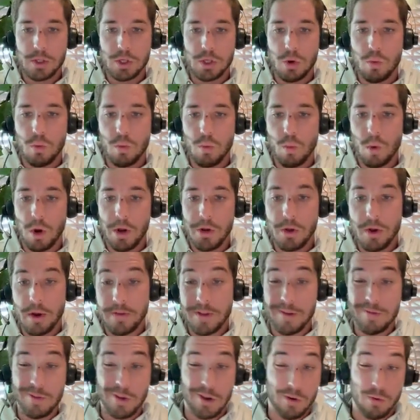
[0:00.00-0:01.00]
So one, you have
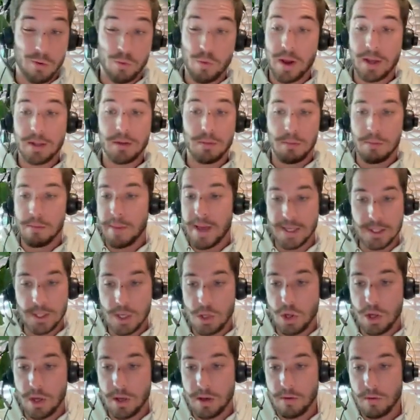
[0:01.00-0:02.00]
to have the correct
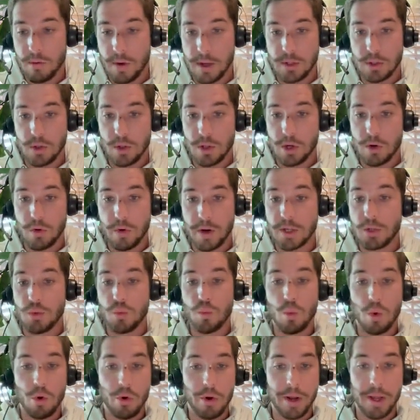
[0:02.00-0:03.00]
messaging, right? So the correct
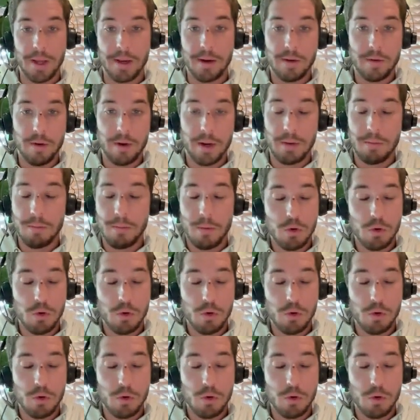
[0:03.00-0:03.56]
wording, right?